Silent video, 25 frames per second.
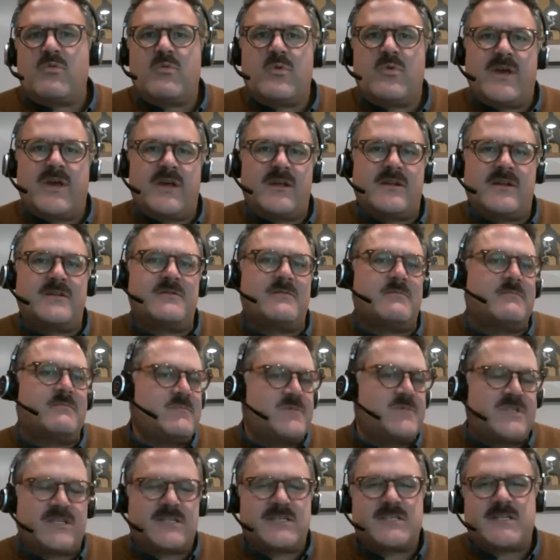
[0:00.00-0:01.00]
when
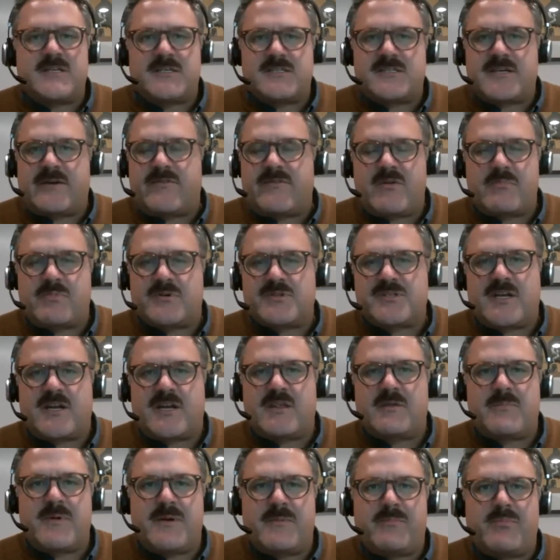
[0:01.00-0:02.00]
60 to 70%
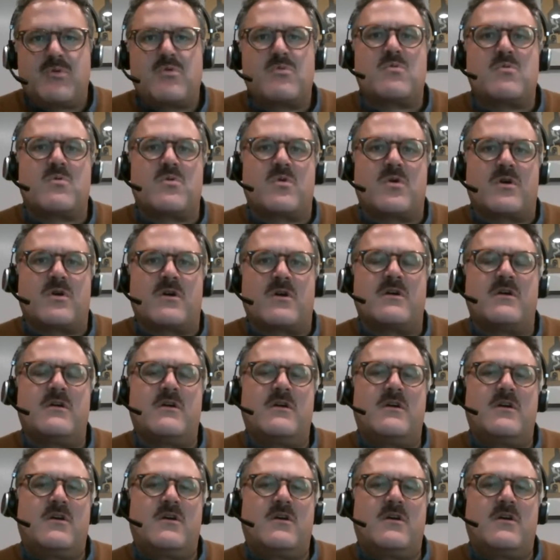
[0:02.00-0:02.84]
of the people were